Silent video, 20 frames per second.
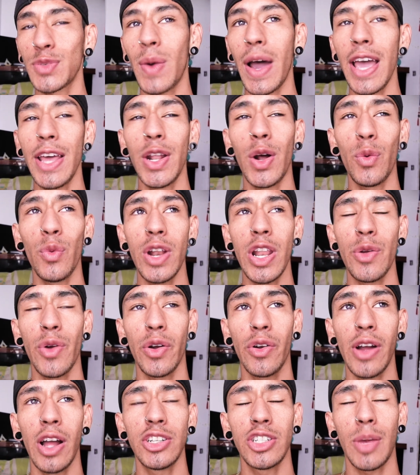why I don't really
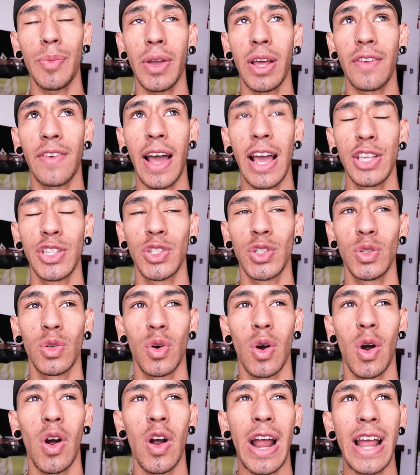regret dropping out of high
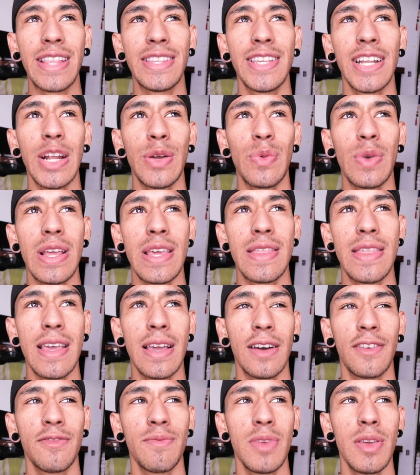school, or I didn't really
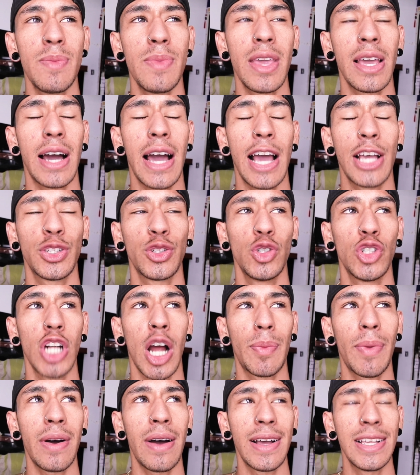think of me being a high school
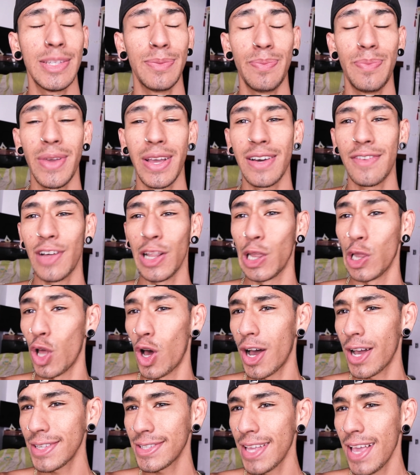dropout as big of a
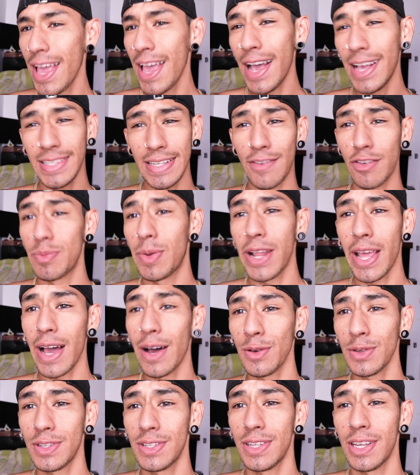loss as everybody
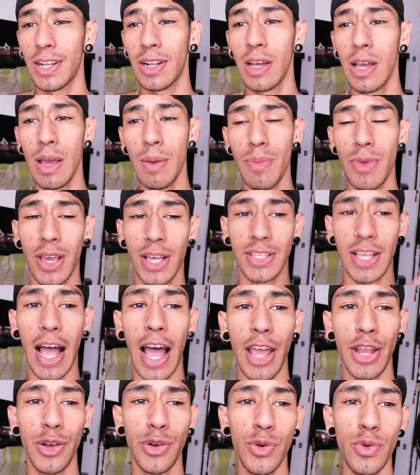else did, because
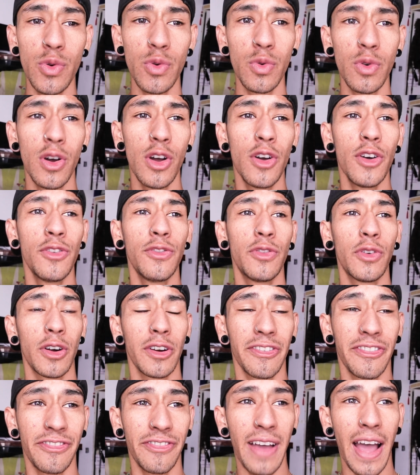I knew
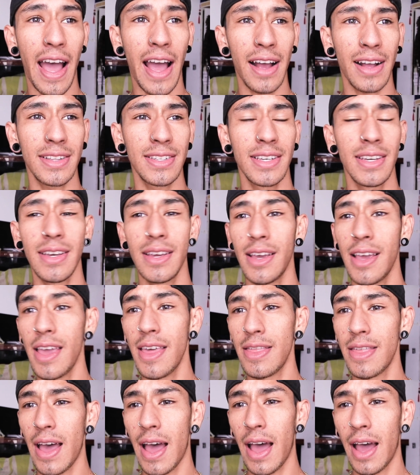for a fact
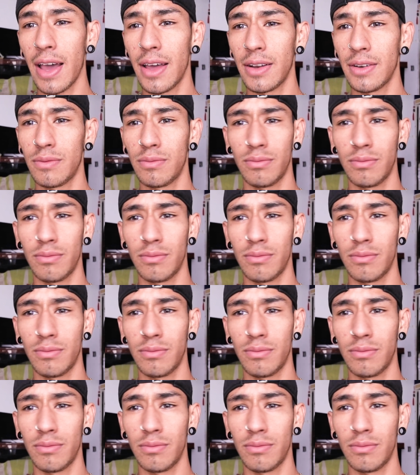that